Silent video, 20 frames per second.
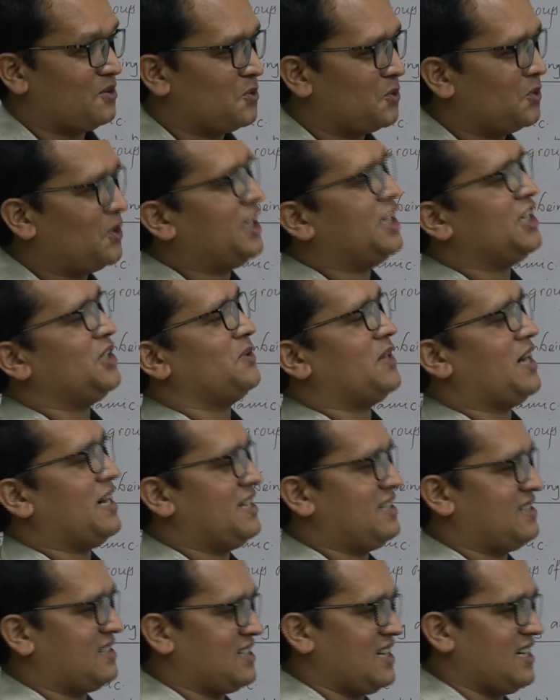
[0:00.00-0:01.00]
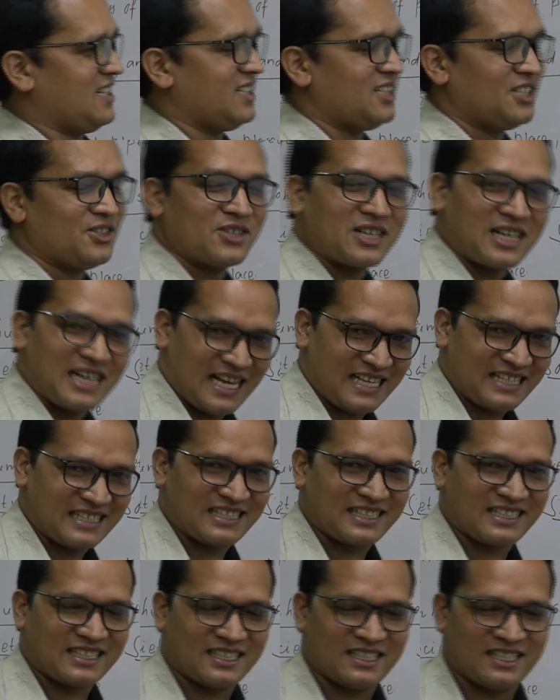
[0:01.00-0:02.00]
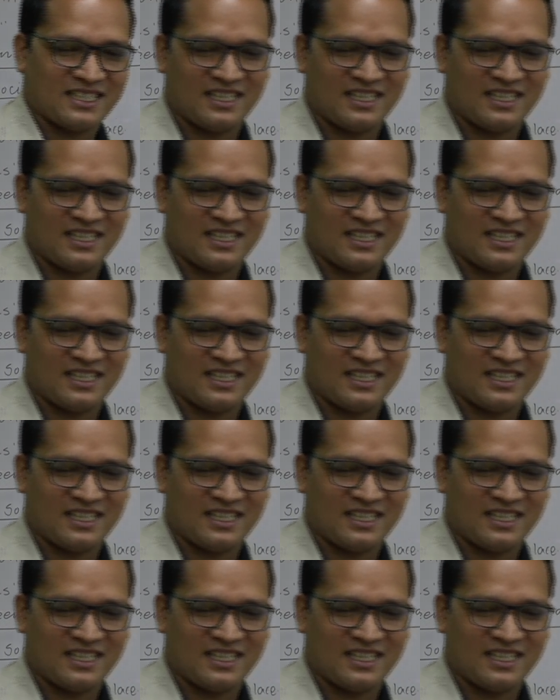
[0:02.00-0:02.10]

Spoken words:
when you had started your class,